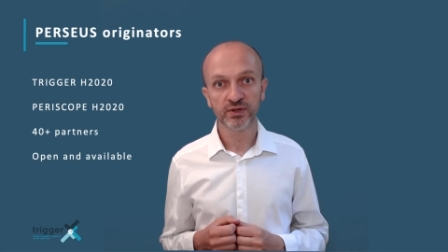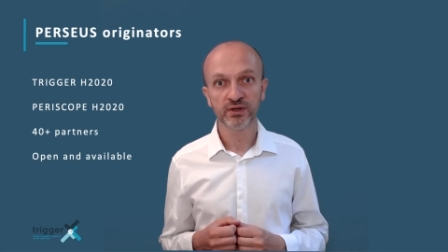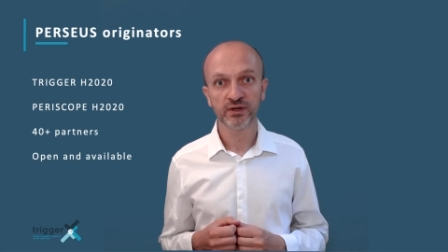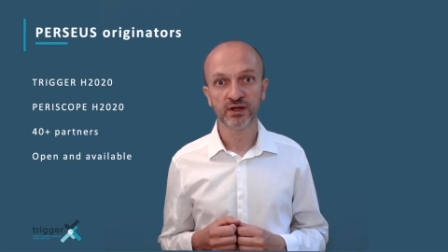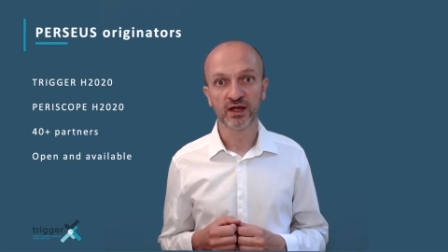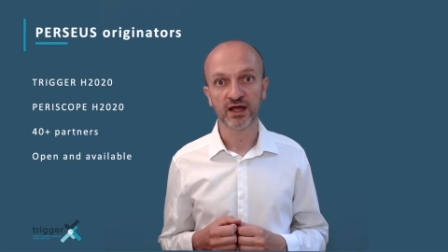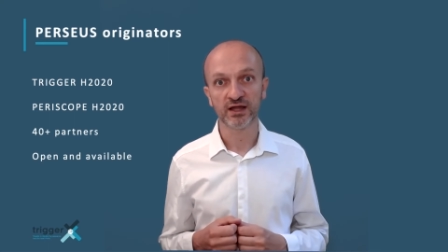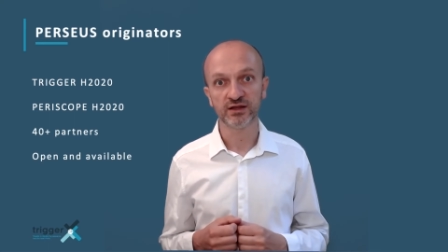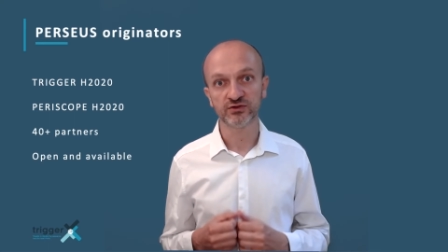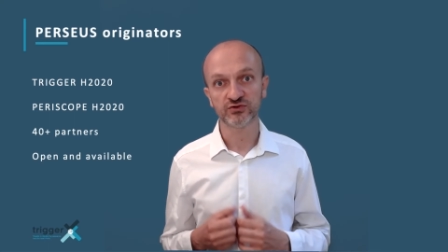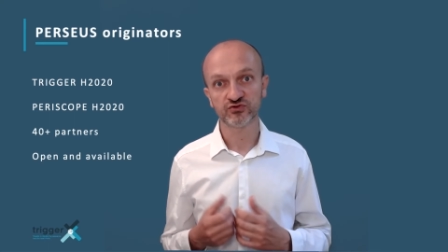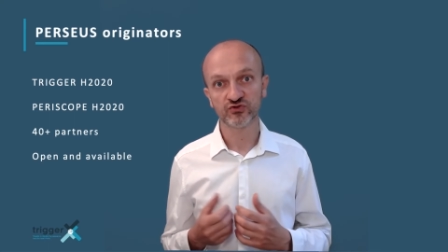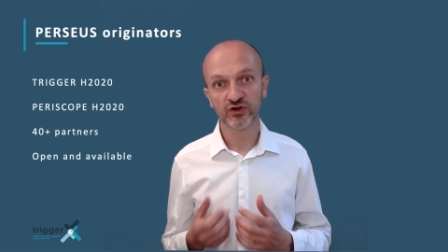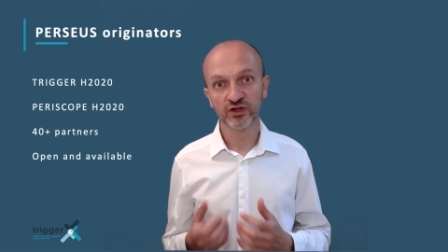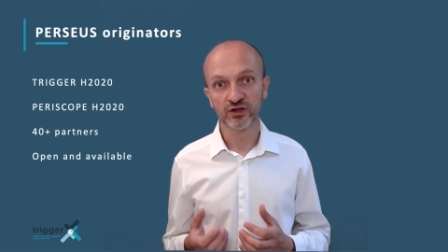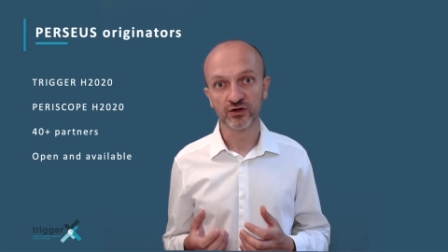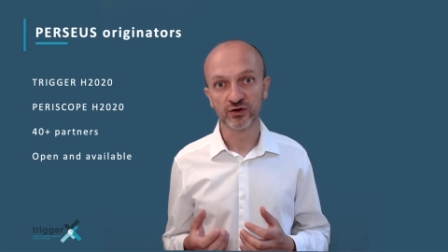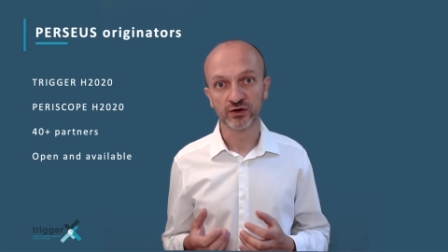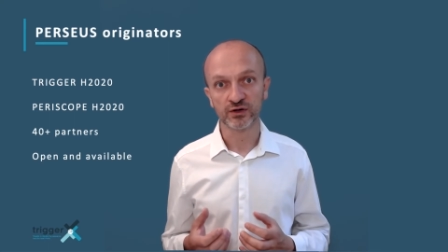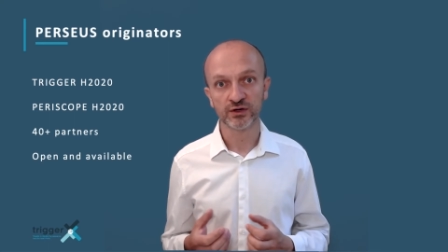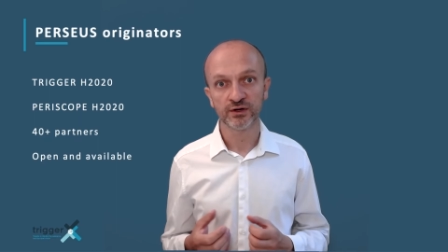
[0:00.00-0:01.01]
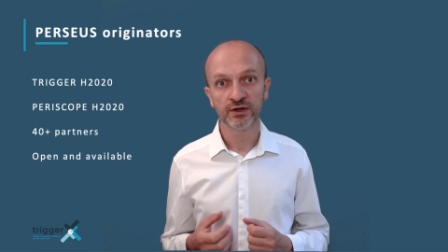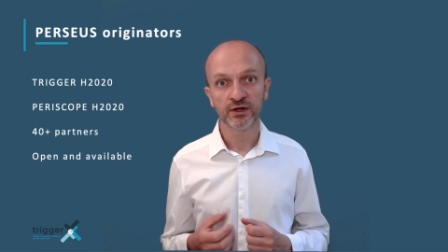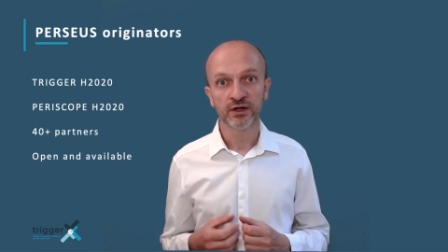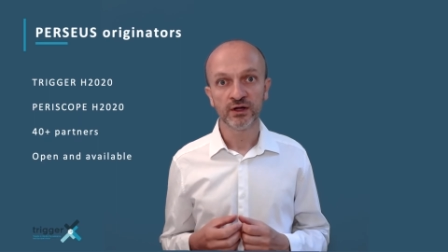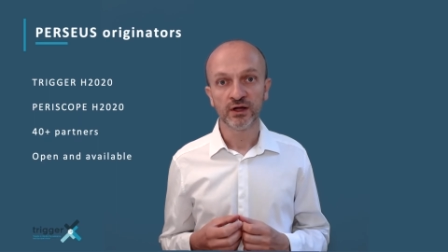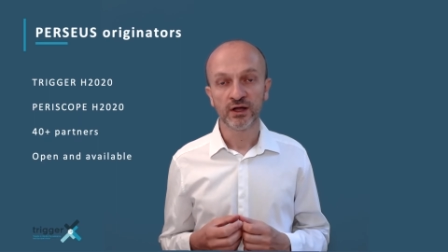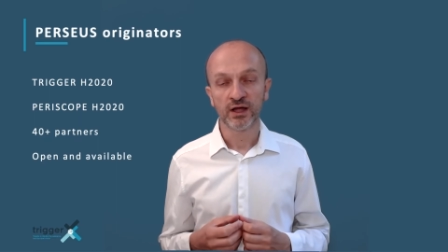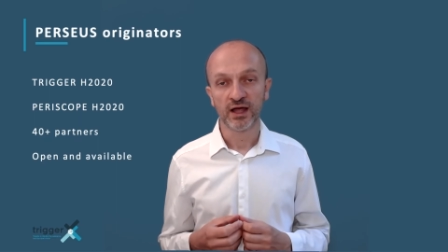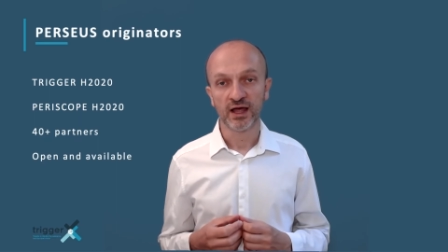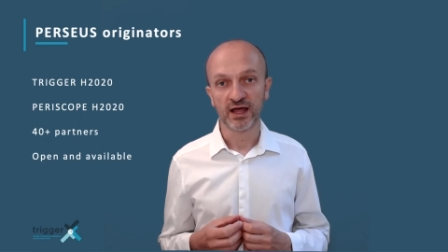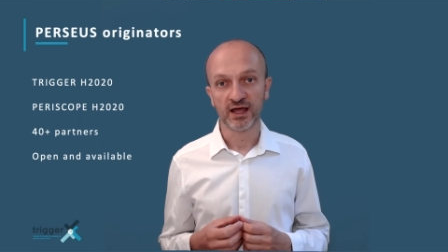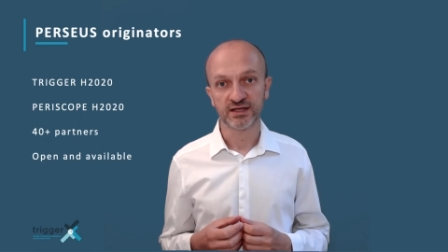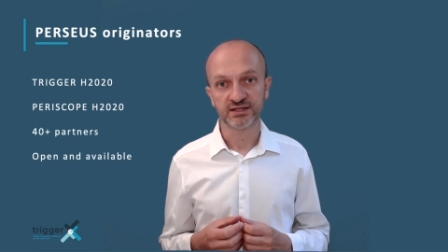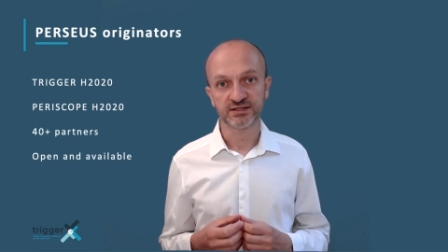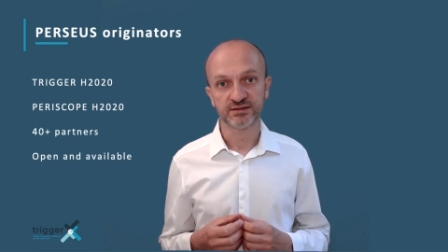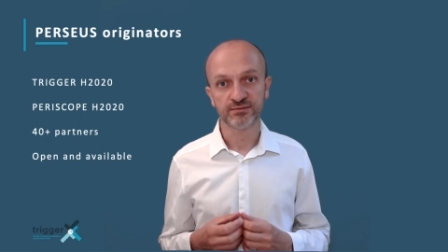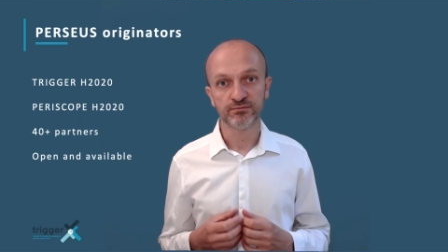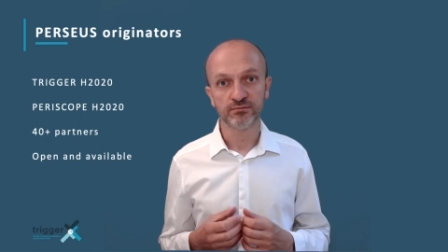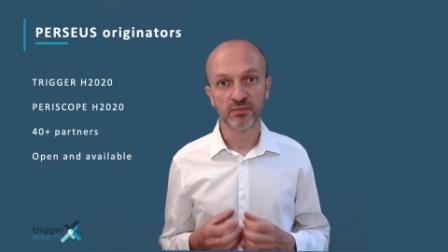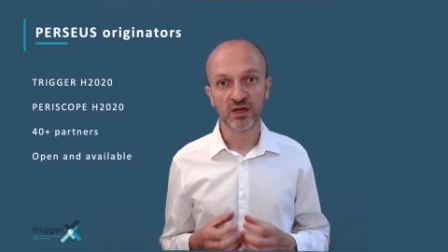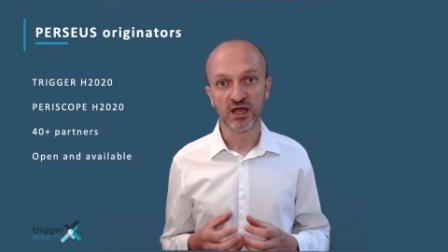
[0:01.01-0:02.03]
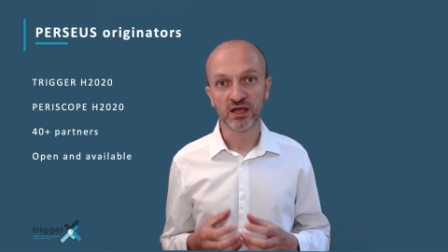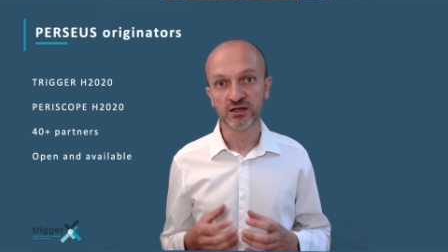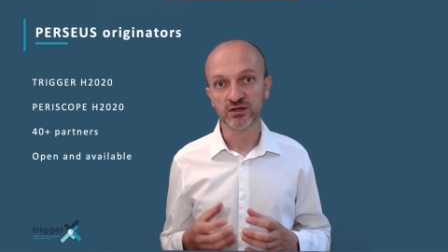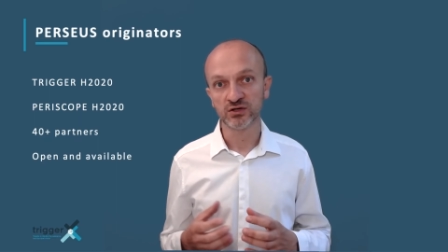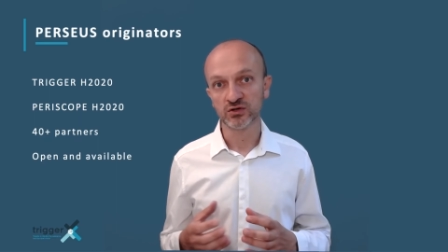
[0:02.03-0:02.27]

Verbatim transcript: and Trigger as main